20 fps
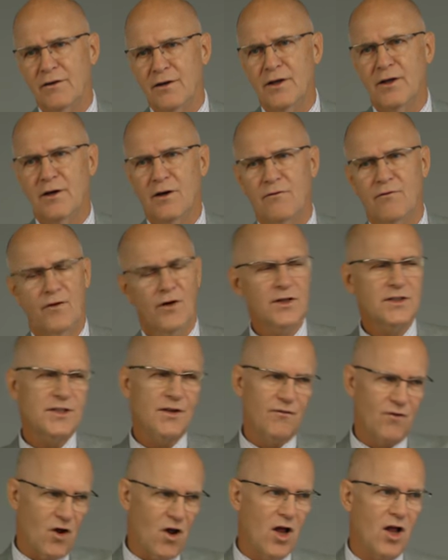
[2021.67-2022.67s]
You know, first
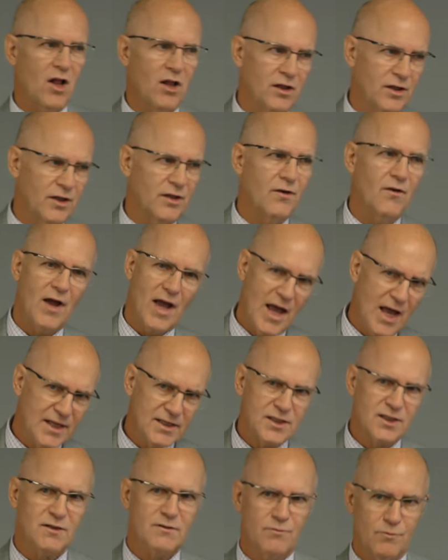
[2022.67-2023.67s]
of all, you
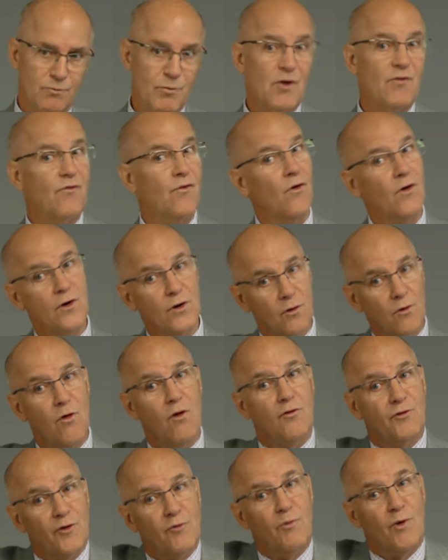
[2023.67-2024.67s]
asked, before your
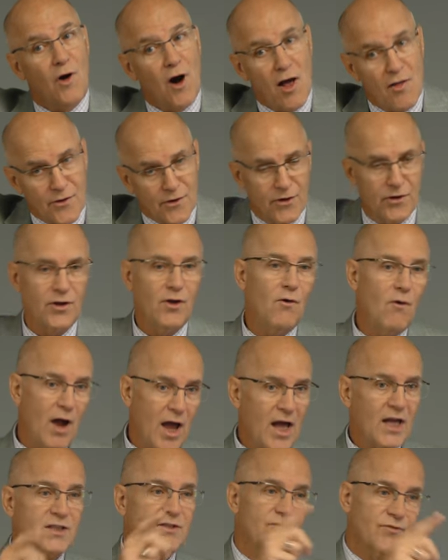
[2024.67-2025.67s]
older brother, you
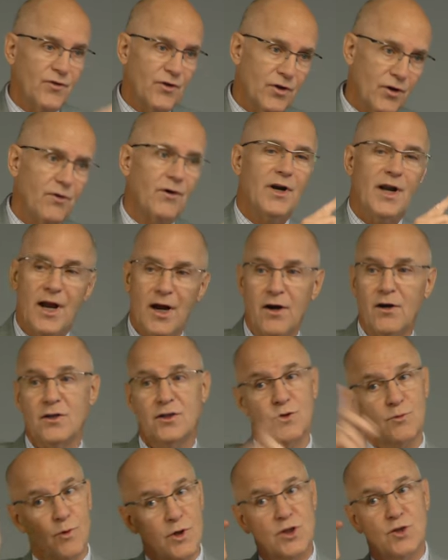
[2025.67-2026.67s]
asked for your
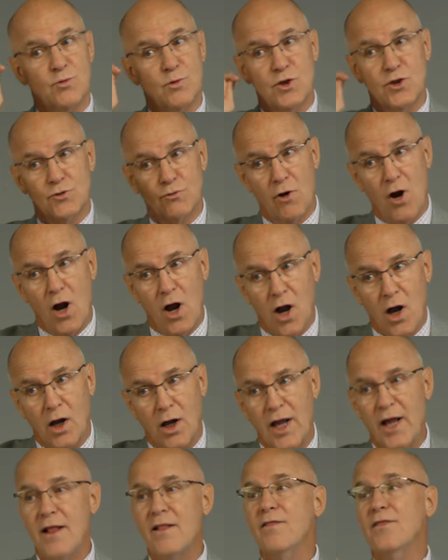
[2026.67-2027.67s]
inheritance, which was wrong.
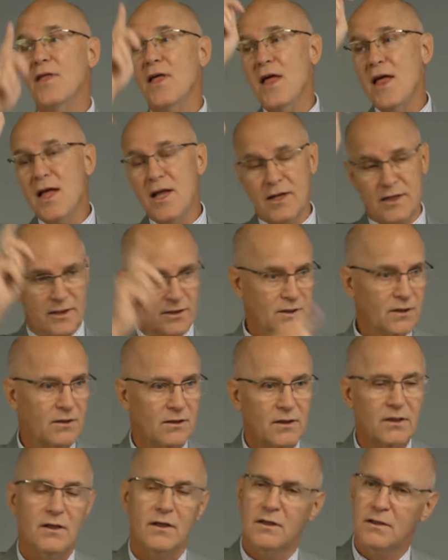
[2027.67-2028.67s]
And then,
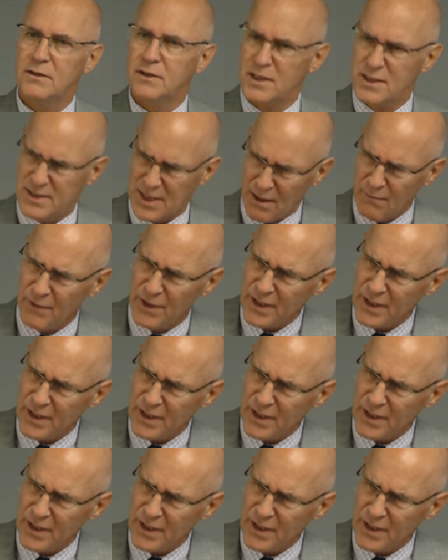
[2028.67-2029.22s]
you, is that